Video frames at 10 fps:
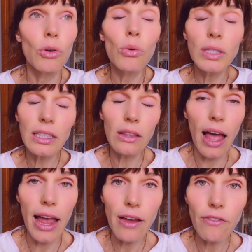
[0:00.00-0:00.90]
who was
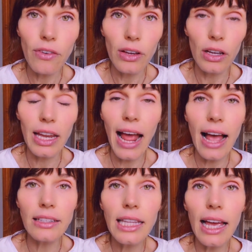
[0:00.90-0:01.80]
alive and
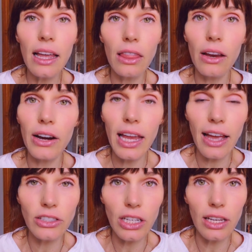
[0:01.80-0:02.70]
has that in their
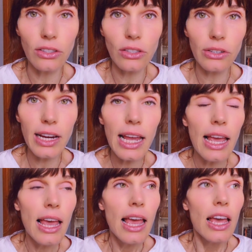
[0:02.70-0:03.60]
Akashic history,
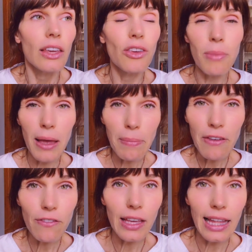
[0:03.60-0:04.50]
you might
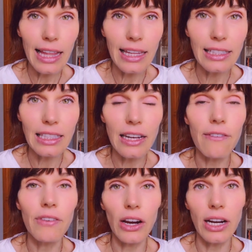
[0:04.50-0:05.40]
be feeling this in
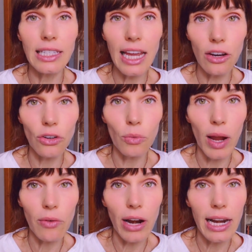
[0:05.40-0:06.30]
a very tender
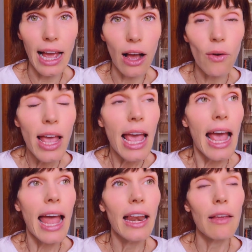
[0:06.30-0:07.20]
way right now.
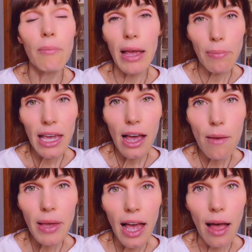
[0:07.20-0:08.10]
And it might be
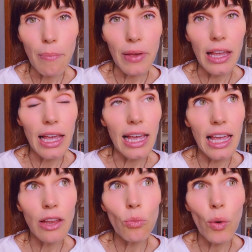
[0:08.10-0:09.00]
coming up
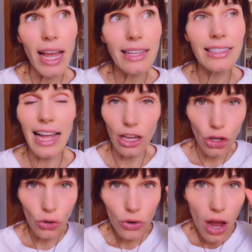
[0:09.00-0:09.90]
in ways that
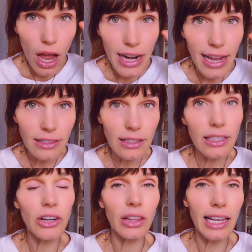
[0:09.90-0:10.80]
you're not
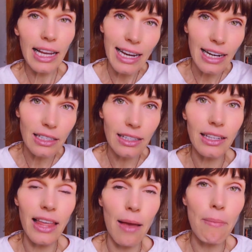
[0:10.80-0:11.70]
necessarily connecting
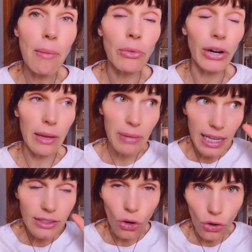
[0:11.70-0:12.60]
to that memory.
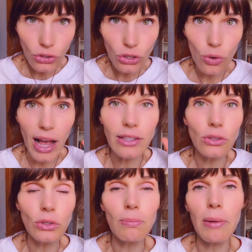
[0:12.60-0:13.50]
Because also,
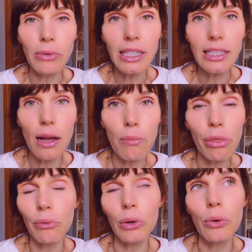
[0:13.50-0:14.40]
as those memories come
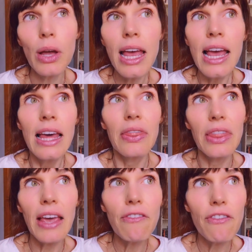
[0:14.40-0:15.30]
through,
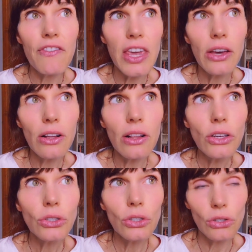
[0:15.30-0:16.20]
they
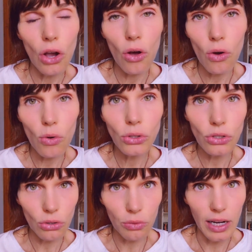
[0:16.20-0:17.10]
feel so
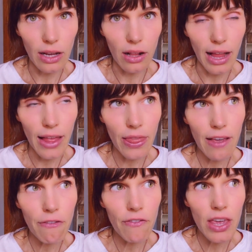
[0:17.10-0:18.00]
surreal. And
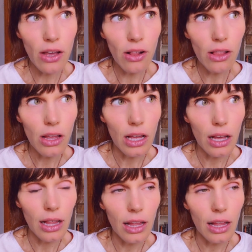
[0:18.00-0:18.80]
they feel